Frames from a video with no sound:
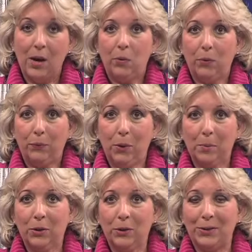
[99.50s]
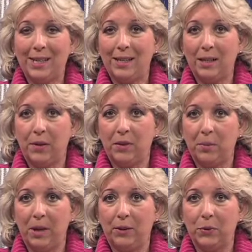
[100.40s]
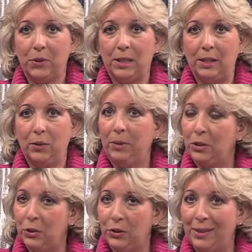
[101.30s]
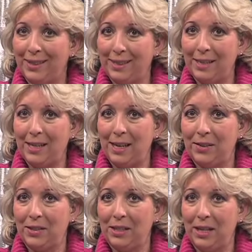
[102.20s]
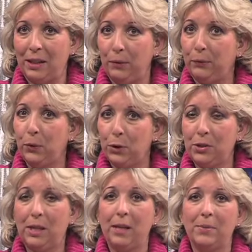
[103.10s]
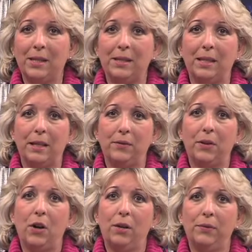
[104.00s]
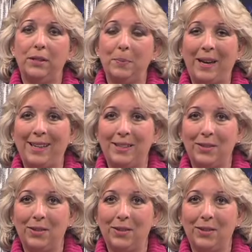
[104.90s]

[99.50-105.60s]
Well, former Lieutenant Governor Michael Steele returned to the State House today, the first time since he left office back in